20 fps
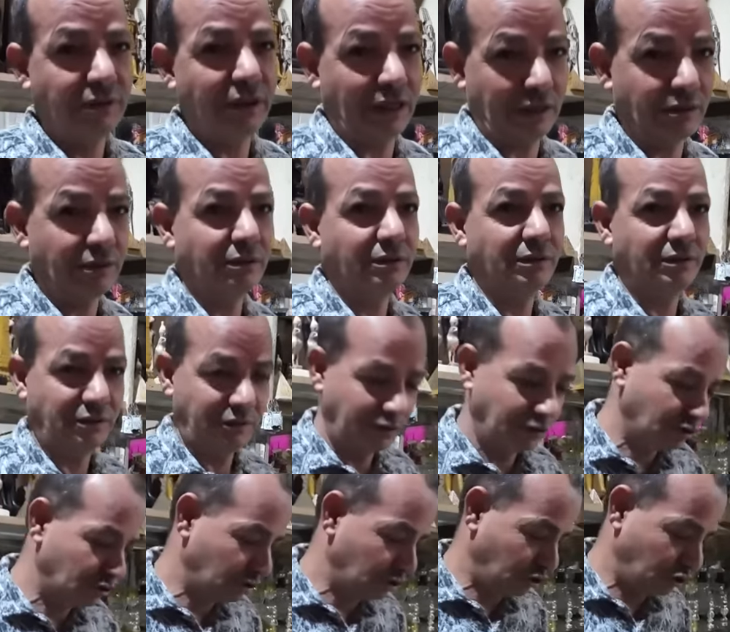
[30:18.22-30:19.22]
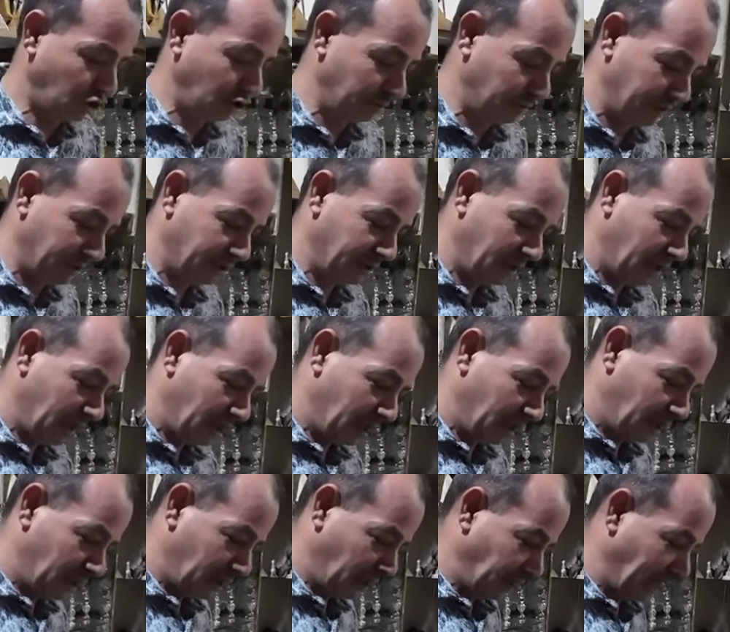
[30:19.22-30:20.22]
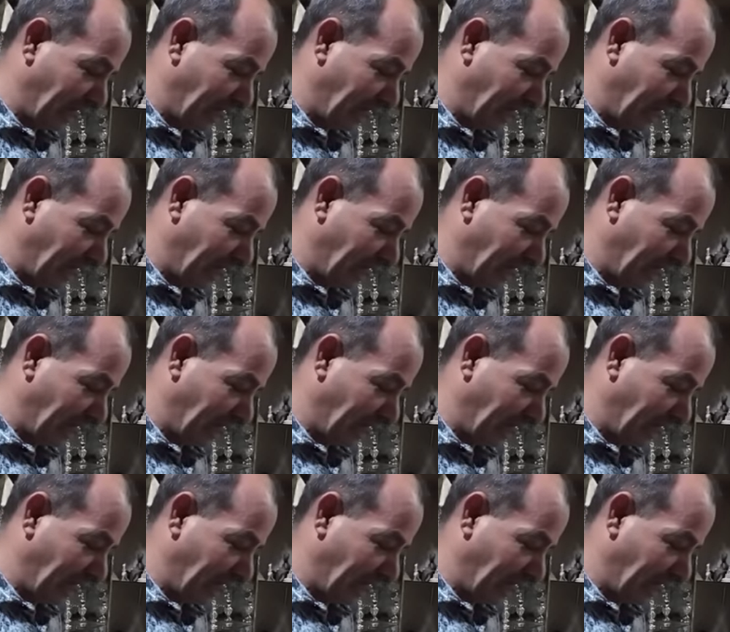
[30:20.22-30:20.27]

Okay. I go later.